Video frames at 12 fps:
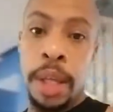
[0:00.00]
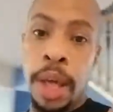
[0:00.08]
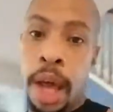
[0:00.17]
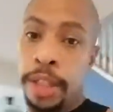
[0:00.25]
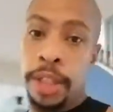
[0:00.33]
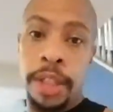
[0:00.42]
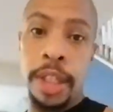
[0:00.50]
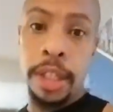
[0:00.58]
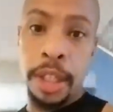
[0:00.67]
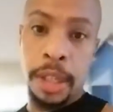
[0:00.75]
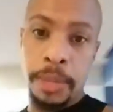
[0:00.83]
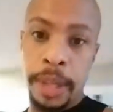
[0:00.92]
I just
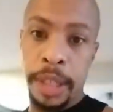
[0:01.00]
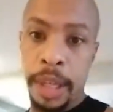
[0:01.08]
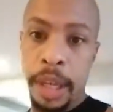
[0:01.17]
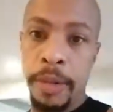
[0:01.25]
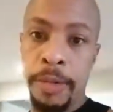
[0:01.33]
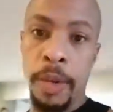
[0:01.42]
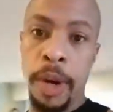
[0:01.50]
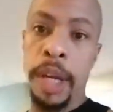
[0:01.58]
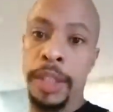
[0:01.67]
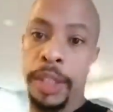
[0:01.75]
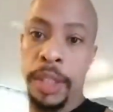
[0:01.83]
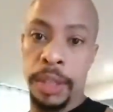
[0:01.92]
distance myself or
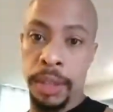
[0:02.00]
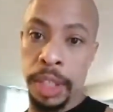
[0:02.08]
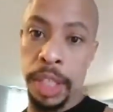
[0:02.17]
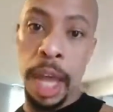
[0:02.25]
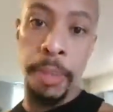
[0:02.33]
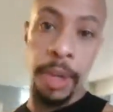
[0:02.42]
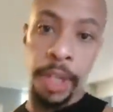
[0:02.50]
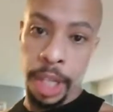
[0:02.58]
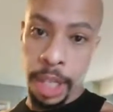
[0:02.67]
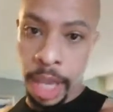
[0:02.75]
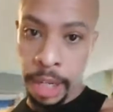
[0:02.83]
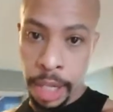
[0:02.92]
I just stop putting
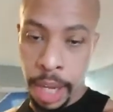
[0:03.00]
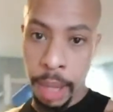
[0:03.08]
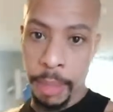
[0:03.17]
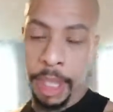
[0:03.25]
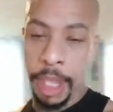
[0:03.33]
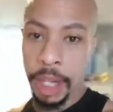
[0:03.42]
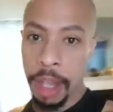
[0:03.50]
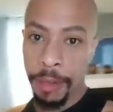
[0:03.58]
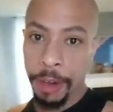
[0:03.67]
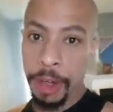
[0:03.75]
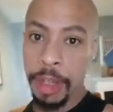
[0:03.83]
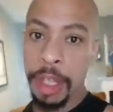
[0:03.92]
in that time and that
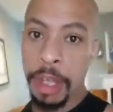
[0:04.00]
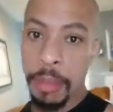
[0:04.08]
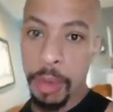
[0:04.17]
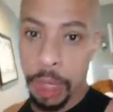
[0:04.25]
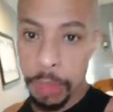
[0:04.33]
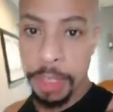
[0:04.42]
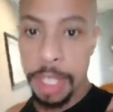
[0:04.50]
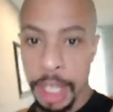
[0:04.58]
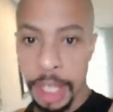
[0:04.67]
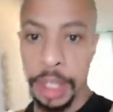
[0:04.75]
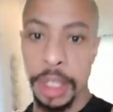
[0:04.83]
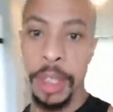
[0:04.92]
effort. But what I'm
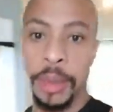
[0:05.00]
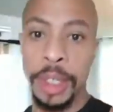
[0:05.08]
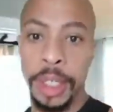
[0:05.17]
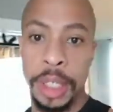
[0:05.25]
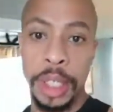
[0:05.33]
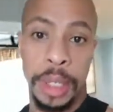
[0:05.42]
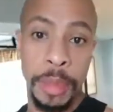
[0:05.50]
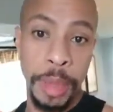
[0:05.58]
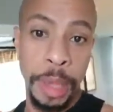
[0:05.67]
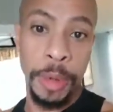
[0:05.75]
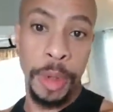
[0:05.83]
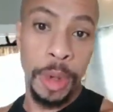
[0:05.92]
saying to you is that the
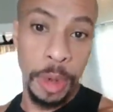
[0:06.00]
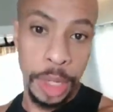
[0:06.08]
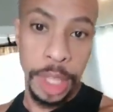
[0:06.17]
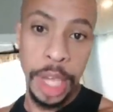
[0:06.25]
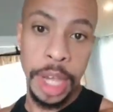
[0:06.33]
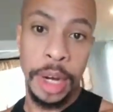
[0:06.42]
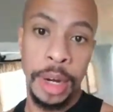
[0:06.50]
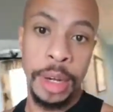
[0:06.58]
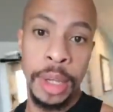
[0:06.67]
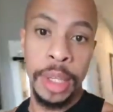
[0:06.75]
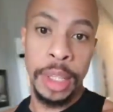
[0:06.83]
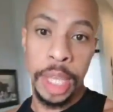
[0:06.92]
people who are there
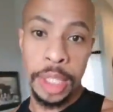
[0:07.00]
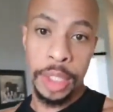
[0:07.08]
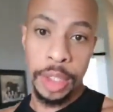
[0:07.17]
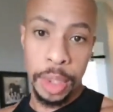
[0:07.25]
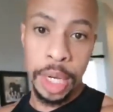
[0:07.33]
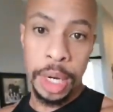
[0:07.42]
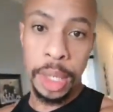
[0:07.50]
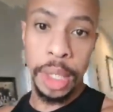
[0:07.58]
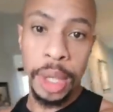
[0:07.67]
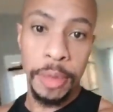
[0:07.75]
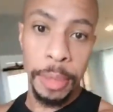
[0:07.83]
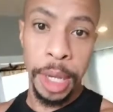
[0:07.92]
that do care and
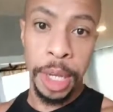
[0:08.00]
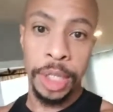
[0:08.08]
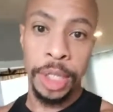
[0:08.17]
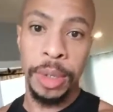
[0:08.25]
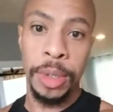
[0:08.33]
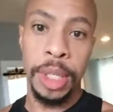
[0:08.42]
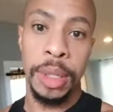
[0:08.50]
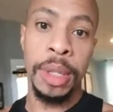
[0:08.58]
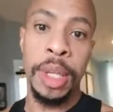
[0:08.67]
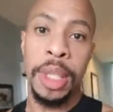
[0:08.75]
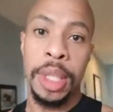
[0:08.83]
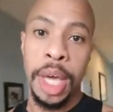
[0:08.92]
love about you and
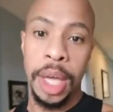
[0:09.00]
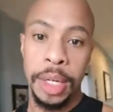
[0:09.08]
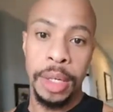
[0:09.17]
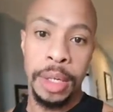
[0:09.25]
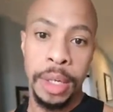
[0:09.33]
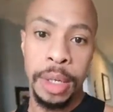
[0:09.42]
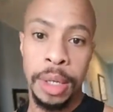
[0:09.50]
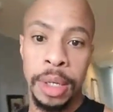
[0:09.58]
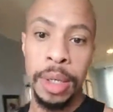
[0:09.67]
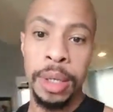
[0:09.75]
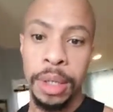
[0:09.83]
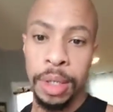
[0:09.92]
that
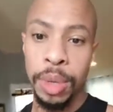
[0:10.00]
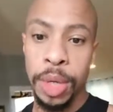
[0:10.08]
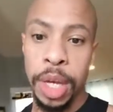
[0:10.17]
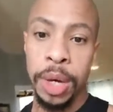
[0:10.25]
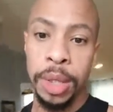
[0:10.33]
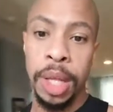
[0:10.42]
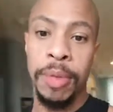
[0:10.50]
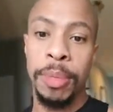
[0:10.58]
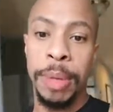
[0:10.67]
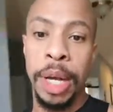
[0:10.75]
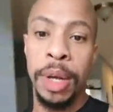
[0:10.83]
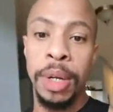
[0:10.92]
you care and love
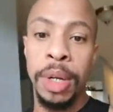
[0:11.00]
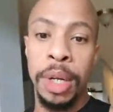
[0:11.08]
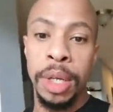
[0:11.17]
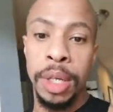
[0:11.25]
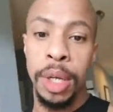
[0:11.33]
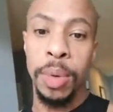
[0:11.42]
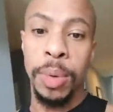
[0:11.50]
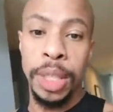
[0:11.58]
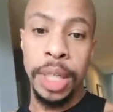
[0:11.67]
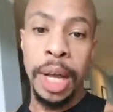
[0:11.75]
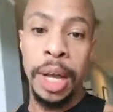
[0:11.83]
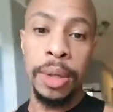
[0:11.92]
about, you know,
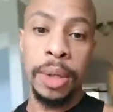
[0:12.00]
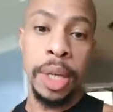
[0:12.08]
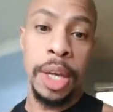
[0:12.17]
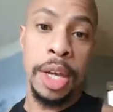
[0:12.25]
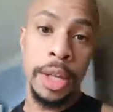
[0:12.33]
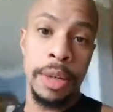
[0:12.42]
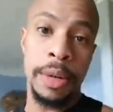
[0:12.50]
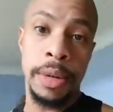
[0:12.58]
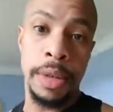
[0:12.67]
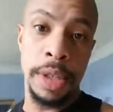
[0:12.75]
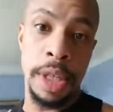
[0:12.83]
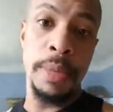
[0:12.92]
reach out and see